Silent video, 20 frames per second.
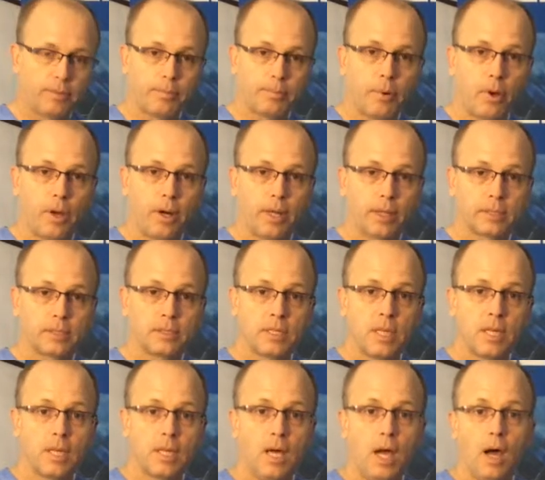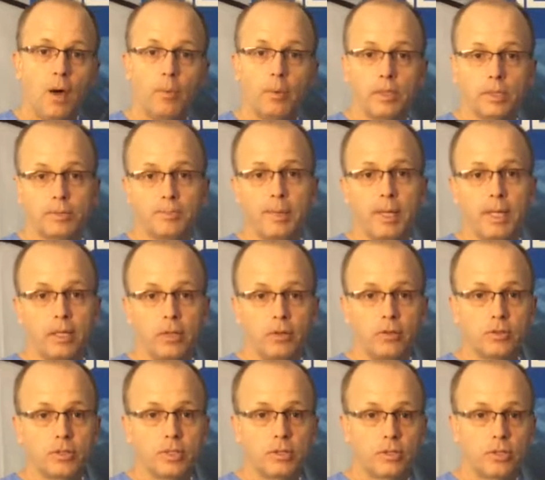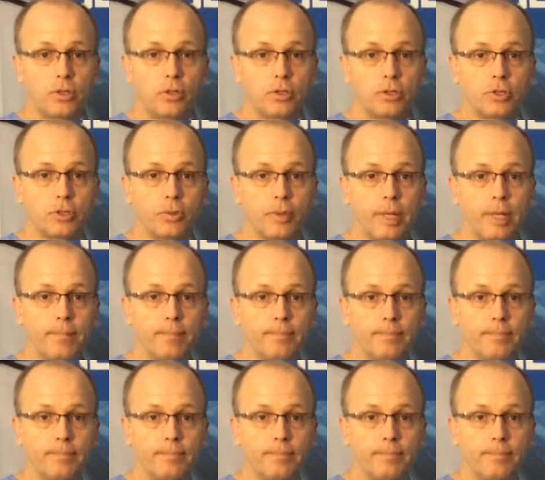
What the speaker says: the product when it's being used in surgery.